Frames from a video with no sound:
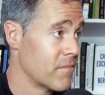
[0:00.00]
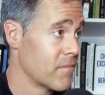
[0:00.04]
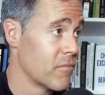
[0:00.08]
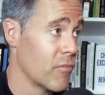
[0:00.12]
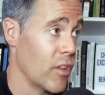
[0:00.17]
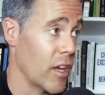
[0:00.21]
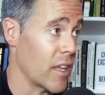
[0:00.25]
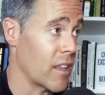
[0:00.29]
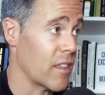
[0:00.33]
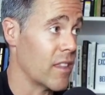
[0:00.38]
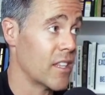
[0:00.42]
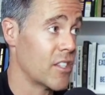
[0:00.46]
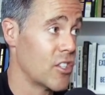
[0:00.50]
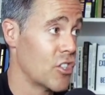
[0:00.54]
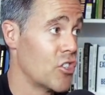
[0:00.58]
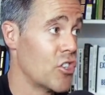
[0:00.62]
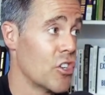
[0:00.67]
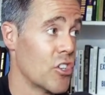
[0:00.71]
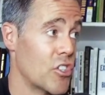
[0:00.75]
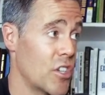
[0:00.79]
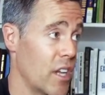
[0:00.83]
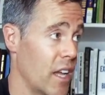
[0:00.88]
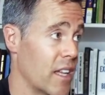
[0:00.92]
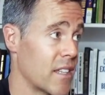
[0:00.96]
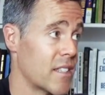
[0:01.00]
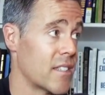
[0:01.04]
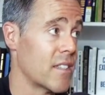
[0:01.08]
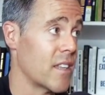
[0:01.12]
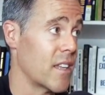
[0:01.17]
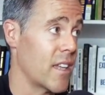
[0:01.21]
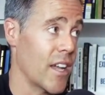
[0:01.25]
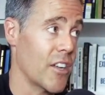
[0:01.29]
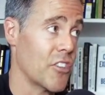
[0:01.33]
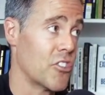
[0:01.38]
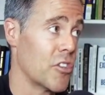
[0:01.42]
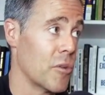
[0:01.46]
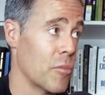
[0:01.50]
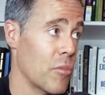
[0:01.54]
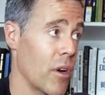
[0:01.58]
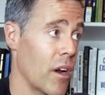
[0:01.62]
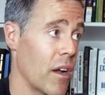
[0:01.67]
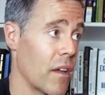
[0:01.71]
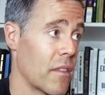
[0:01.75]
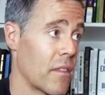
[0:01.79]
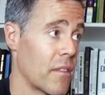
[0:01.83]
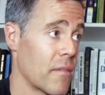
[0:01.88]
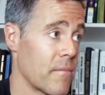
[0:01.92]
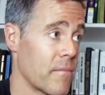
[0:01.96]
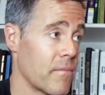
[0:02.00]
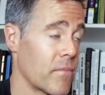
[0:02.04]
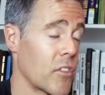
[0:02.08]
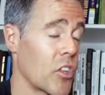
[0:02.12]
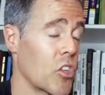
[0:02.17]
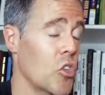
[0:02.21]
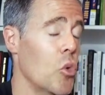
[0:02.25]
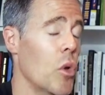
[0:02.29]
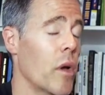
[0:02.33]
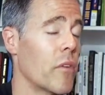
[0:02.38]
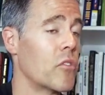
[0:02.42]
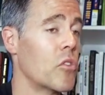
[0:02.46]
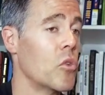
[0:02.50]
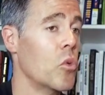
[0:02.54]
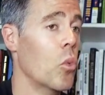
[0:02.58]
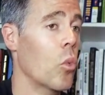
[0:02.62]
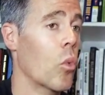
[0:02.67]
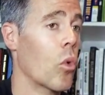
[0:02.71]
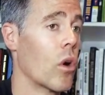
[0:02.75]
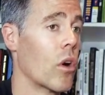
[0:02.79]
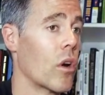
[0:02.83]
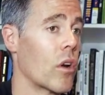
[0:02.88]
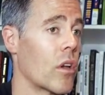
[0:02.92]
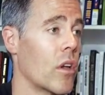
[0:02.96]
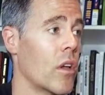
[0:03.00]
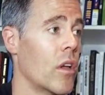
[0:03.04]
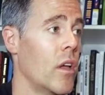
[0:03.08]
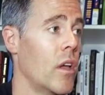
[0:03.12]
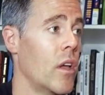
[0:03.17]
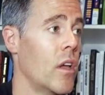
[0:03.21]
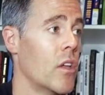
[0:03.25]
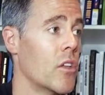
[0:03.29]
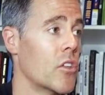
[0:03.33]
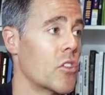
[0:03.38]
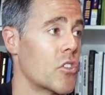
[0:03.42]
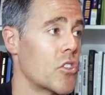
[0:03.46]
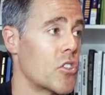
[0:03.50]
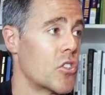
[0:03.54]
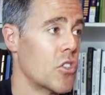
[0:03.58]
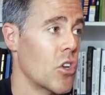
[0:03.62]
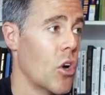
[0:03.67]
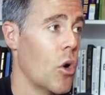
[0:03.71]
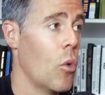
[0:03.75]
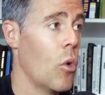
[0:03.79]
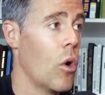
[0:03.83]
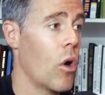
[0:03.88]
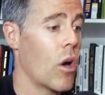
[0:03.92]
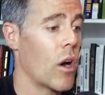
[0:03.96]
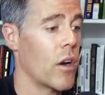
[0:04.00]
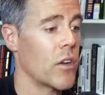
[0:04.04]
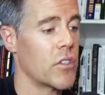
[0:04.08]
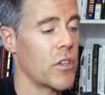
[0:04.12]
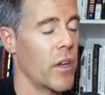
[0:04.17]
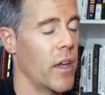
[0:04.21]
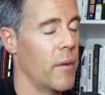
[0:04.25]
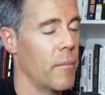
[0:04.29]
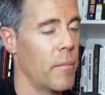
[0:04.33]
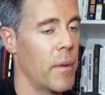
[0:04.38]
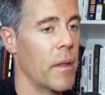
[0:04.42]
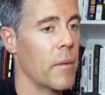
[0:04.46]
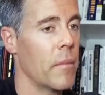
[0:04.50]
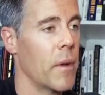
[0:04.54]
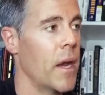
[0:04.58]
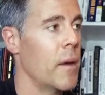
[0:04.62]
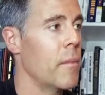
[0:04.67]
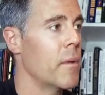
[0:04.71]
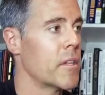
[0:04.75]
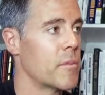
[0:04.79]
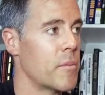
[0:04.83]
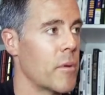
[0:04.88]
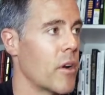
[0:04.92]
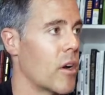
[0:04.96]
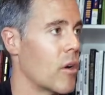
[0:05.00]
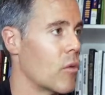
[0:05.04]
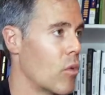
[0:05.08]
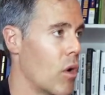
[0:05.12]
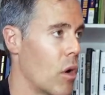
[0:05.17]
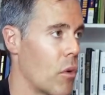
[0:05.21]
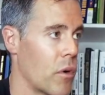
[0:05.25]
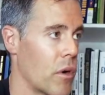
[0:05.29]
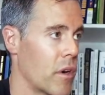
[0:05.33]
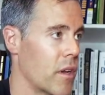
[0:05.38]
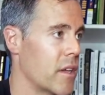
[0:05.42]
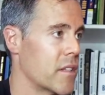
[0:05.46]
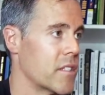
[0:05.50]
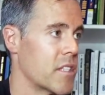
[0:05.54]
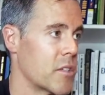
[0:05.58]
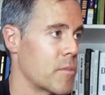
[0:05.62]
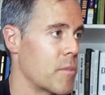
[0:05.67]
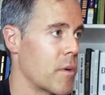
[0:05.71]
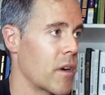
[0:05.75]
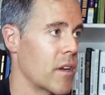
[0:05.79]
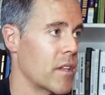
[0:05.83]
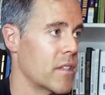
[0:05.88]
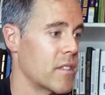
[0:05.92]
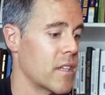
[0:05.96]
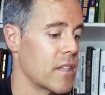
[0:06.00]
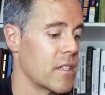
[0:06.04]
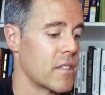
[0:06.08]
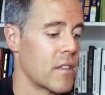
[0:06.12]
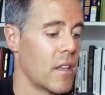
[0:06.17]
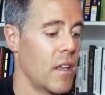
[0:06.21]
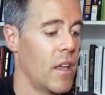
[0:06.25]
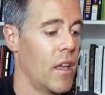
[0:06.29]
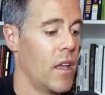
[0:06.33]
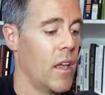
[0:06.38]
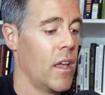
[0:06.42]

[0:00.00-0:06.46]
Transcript: Like this is your chance to catch your breath. Mm-hmm. You have to work so hard. So, and anybody that's been on a rower has experienced this.